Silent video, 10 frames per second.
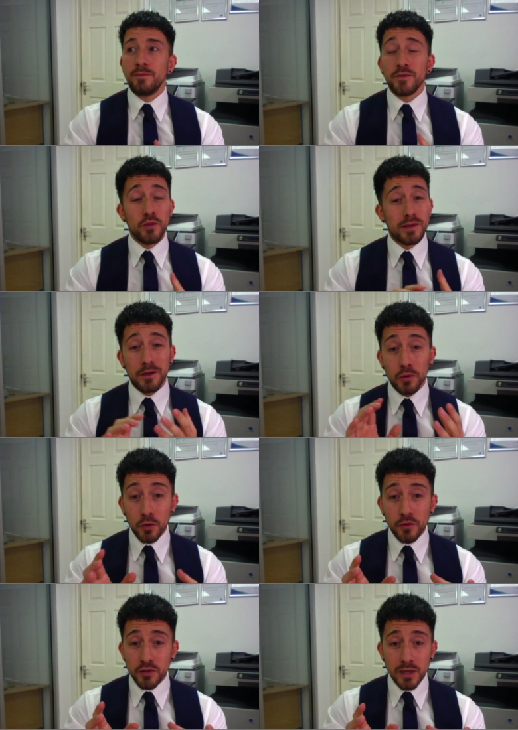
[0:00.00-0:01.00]
You'll get
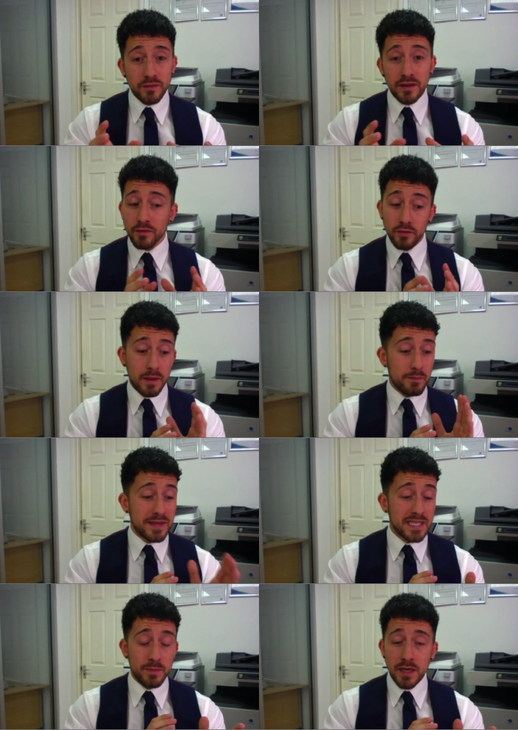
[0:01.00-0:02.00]
all the traffic through that
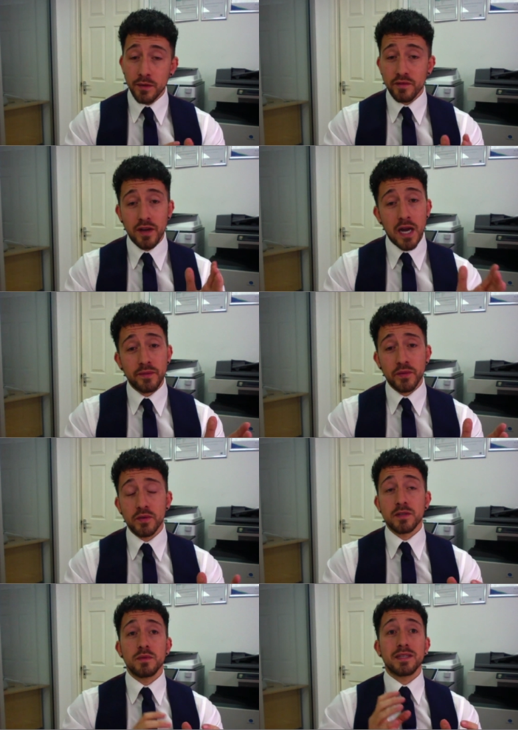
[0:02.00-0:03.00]
busy period of after
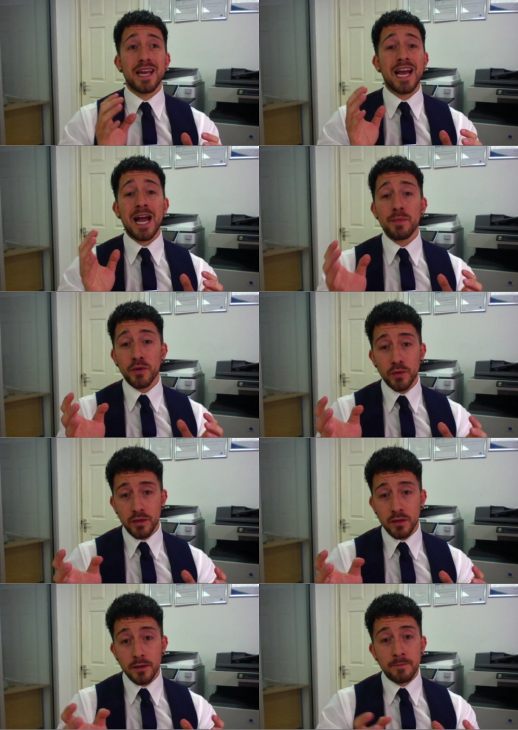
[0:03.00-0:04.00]
Christmas and the new
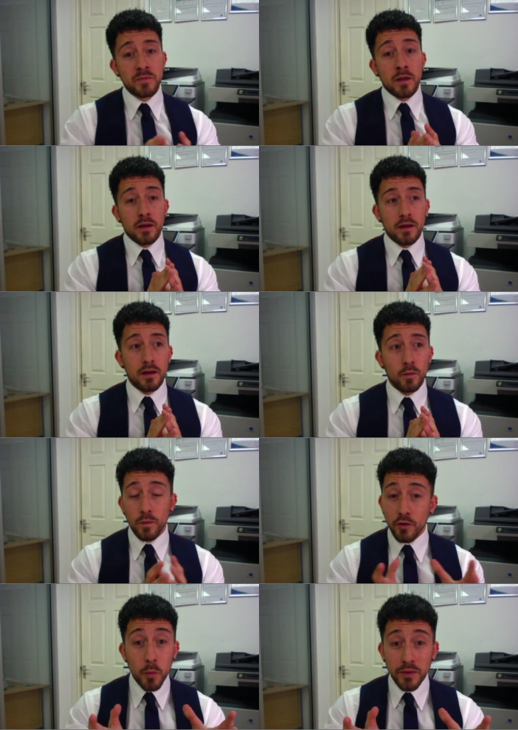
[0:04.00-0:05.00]
year
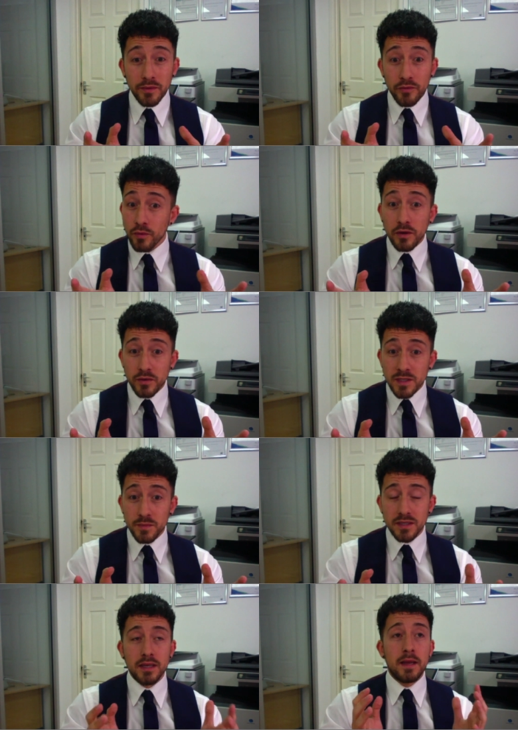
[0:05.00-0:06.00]
we're open throughout
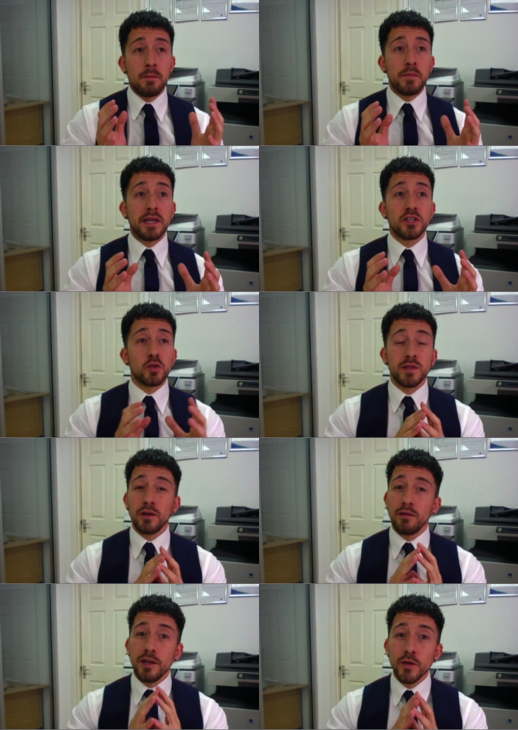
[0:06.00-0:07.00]
Christmas, making sure we
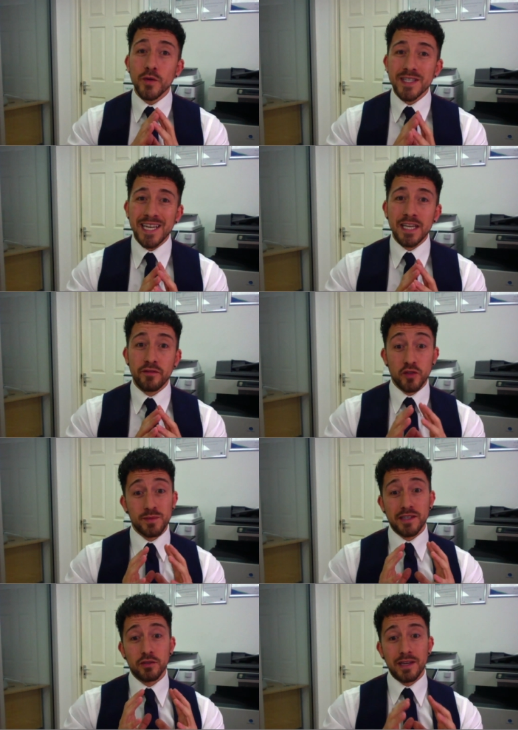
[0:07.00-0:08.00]
don't lose any of those
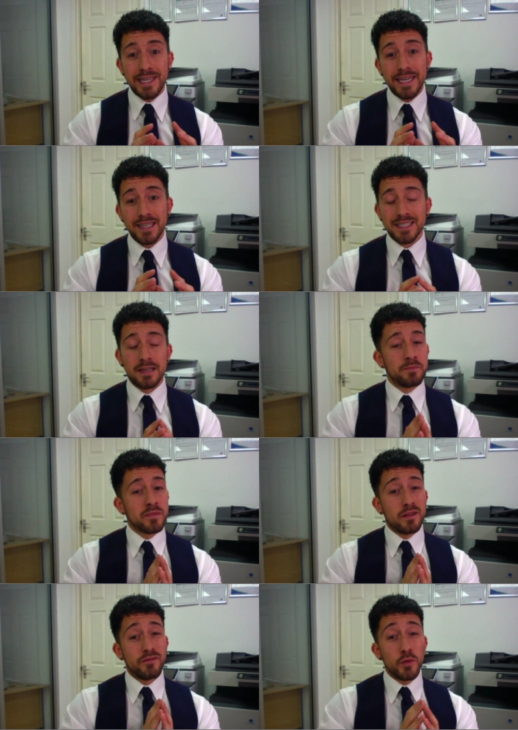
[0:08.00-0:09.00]
potential leads.
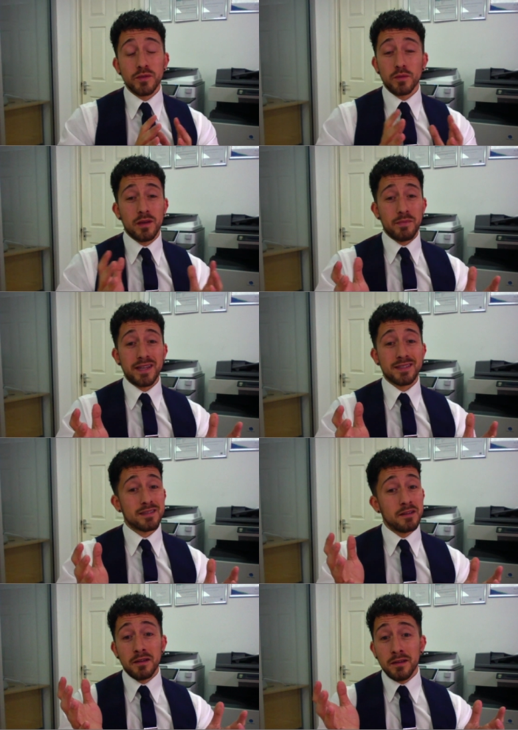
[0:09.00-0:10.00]
Viewings will
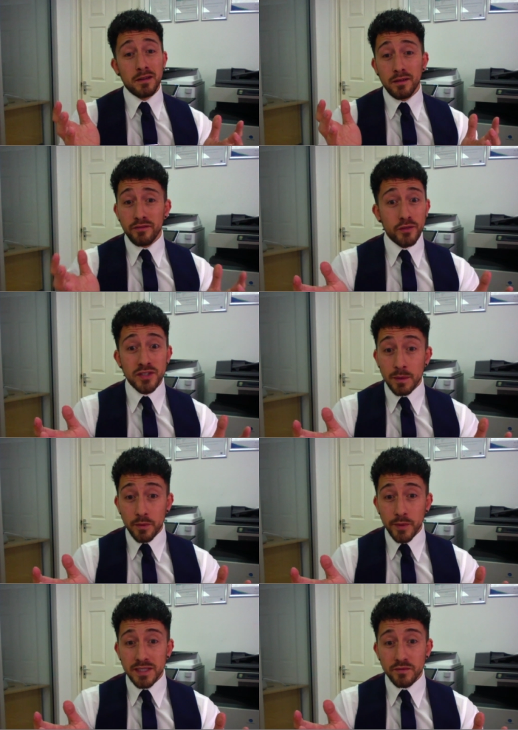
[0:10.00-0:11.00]
commence first couple of
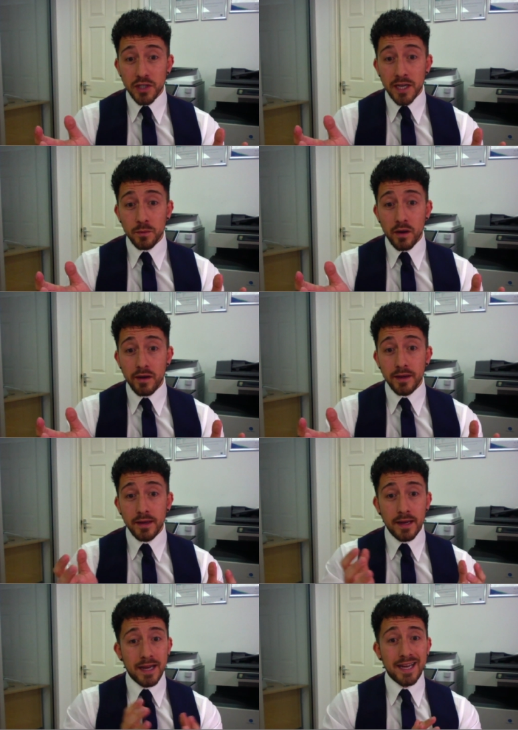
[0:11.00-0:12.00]
weeks of January,
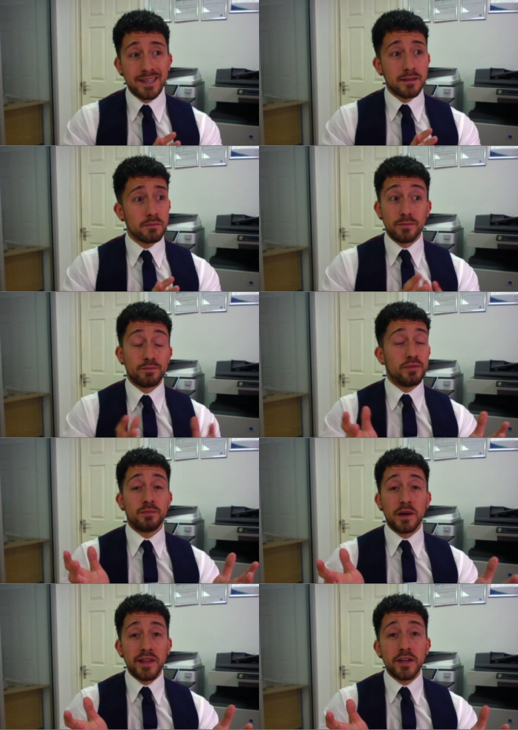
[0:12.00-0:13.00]
and
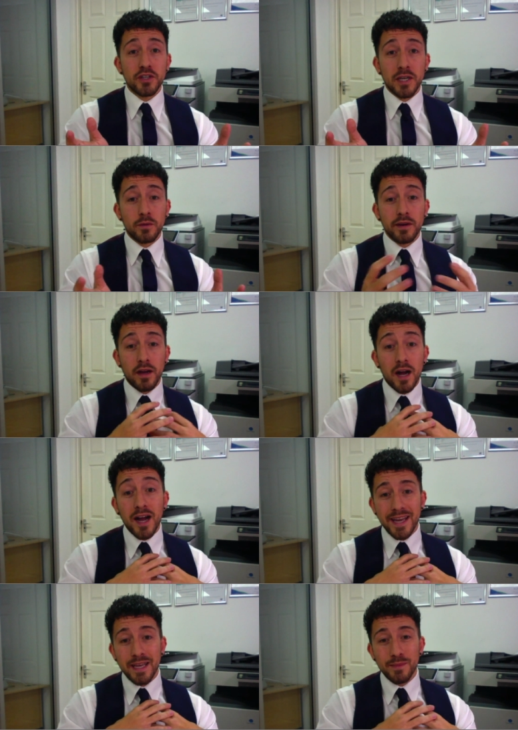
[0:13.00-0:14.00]
by the end of January, our
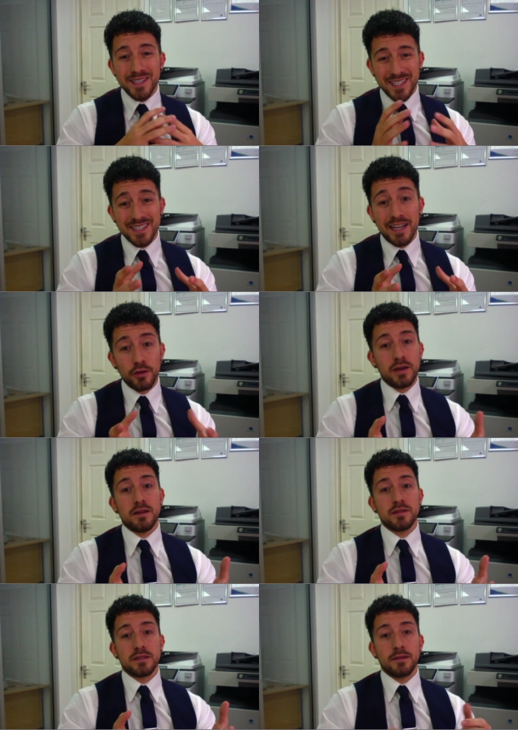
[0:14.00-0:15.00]
aim is to sell your
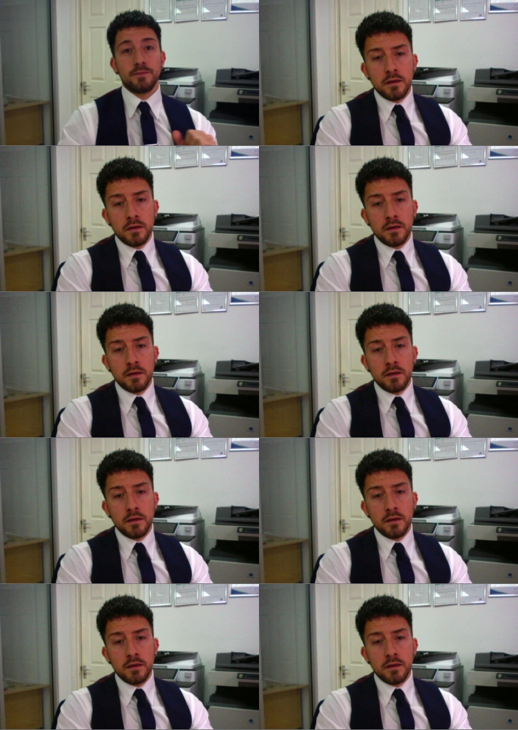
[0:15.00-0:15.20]
house.